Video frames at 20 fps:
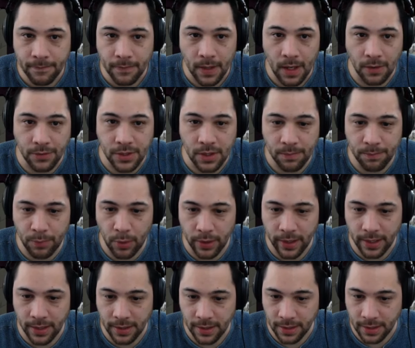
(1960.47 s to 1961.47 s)
Oh, don't
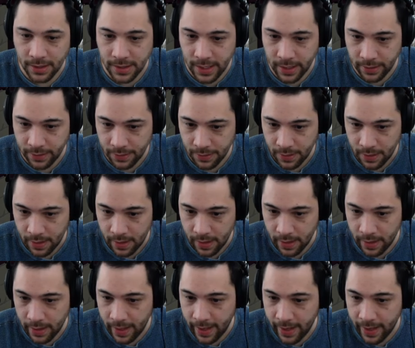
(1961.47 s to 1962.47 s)
put in the container.
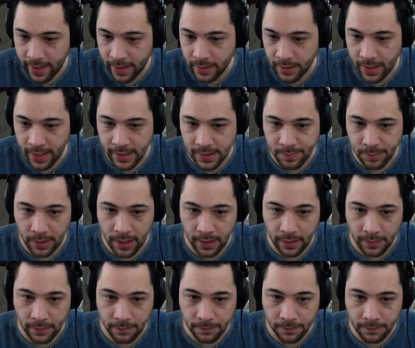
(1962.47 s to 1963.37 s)
Add as plank.